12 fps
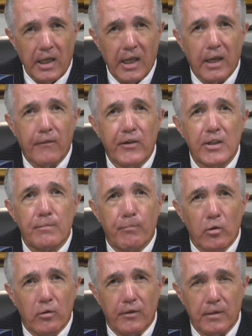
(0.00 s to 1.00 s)
And if it's
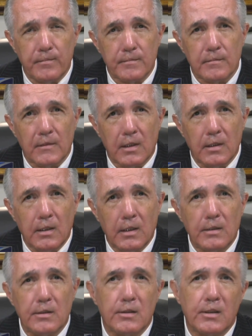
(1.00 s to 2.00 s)
proven
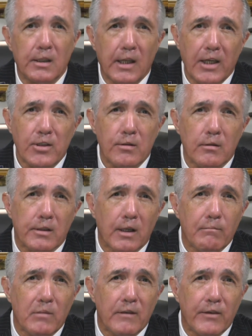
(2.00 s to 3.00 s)
that the national
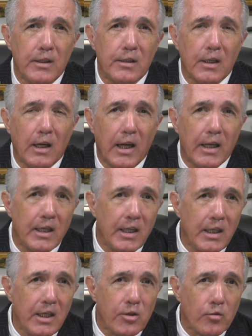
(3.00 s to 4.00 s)
government of India had
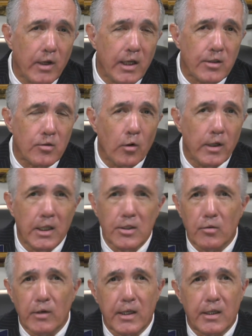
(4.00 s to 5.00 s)
any direct or
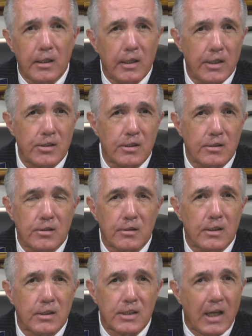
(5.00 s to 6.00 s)
indirect connection to
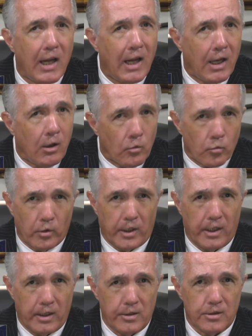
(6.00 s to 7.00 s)
this
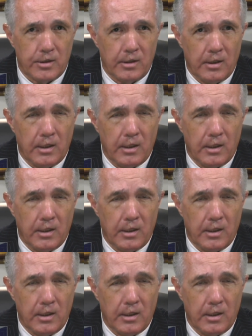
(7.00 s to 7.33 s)
outrage,